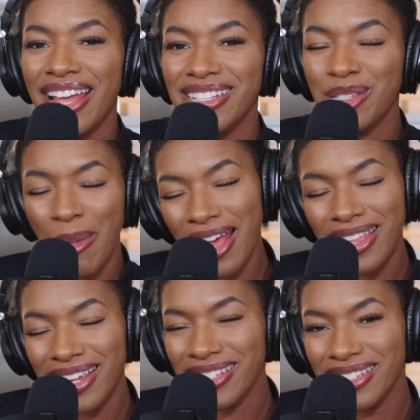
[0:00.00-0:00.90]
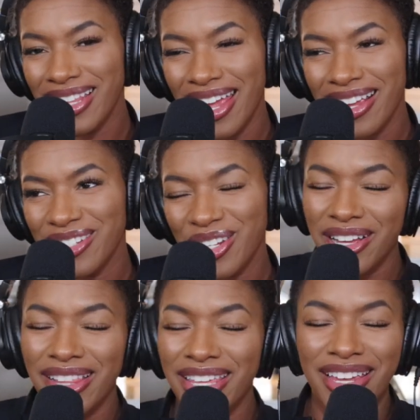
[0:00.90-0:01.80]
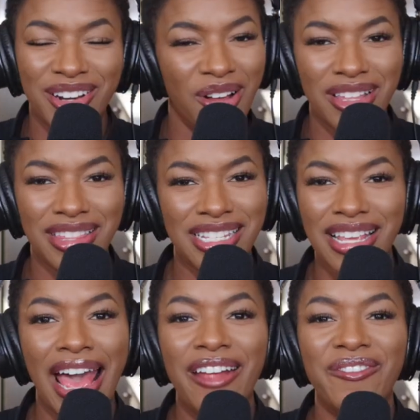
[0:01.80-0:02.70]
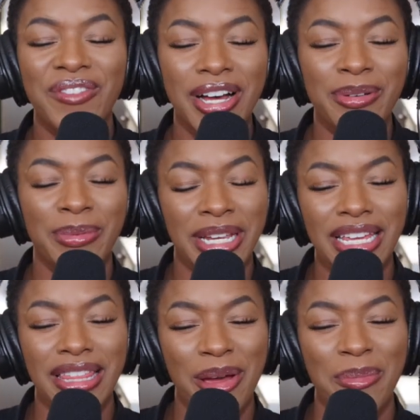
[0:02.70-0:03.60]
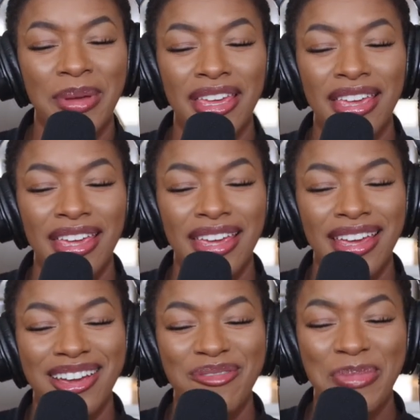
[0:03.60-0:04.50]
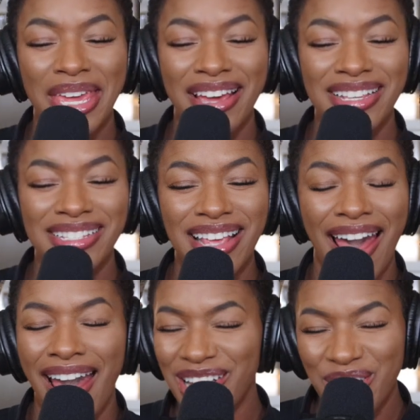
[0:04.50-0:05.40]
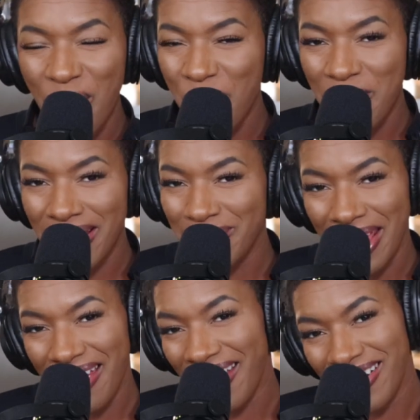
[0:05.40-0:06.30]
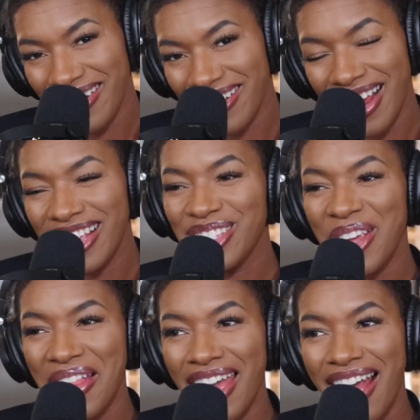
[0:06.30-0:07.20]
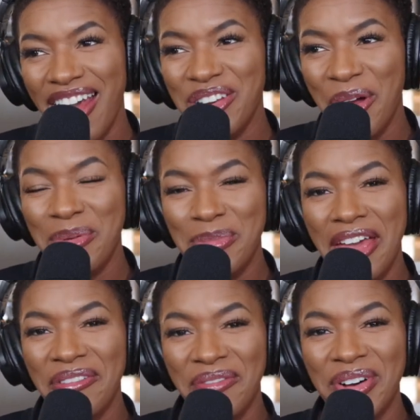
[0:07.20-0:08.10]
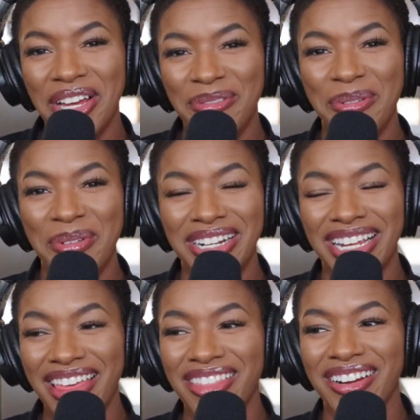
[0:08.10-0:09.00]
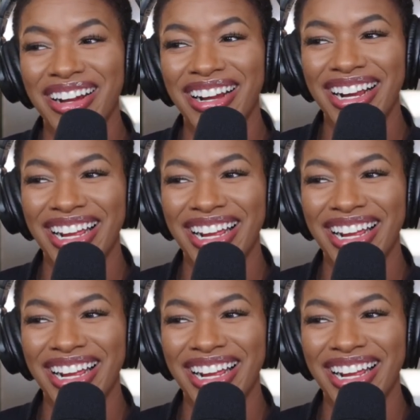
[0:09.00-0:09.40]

and smiling and like chuckling and all the things. I had fun reading them because I know my man. And so like, I know we'd be having fun when we're together.